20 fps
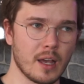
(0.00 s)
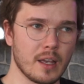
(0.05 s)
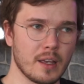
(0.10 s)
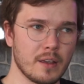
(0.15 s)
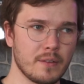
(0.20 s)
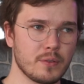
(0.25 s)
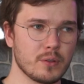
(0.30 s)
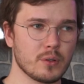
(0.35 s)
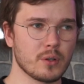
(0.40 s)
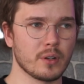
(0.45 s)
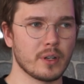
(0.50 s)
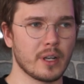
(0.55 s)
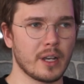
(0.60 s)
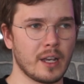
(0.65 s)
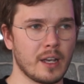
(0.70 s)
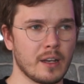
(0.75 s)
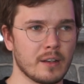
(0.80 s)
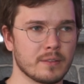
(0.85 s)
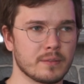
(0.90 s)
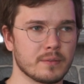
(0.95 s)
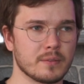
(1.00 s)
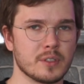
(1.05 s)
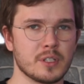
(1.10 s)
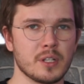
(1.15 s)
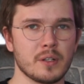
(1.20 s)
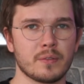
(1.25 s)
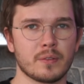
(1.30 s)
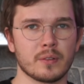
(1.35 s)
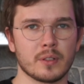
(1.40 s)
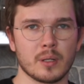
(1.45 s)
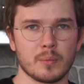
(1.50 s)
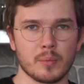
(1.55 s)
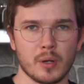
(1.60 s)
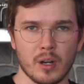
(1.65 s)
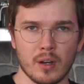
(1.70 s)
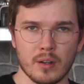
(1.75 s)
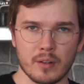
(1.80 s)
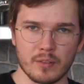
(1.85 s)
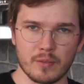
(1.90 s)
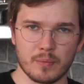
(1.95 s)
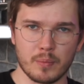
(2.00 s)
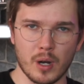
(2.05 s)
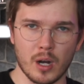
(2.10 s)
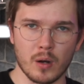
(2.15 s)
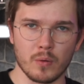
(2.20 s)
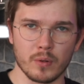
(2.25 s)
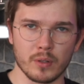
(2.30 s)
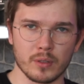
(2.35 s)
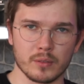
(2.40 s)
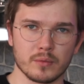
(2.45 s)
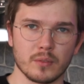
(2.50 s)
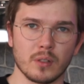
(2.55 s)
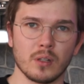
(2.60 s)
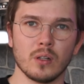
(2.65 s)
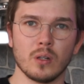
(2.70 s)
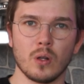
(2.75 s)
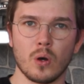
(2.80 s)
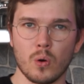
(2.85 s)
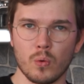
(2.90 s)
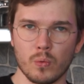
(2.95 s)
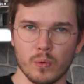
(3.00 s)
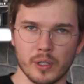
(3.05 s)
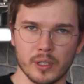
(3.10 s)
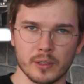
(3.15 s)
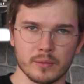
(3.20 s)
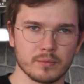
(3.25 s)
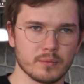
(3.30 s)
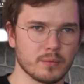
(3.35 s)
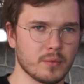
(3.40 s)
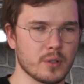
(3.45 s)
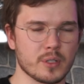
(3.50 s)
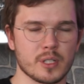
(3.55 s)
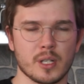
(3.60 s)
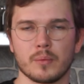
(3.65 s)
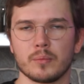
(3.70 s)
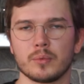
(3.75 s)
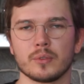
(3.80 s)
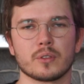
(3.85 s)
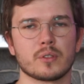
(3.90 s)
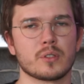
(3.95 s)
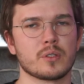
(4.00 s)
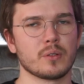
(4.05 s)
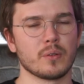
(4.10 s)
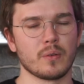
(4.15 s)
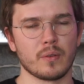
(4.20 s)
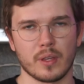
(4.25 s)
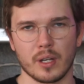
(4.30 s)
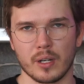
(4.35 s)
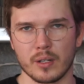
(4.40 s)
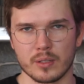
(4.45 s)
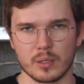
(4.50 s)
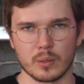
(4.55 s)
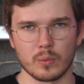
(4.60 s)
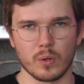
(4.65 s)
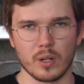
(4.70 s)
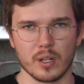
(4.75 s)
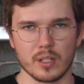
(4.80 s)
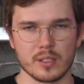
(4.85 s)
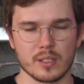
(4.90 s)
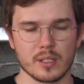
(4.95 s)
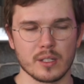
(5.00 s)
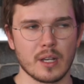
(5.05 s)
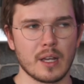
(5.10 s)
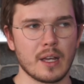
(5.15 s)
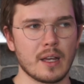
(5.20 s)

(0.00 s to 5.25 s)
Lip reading: If you're gonna have different amount of power, lower, for example 2000 watts,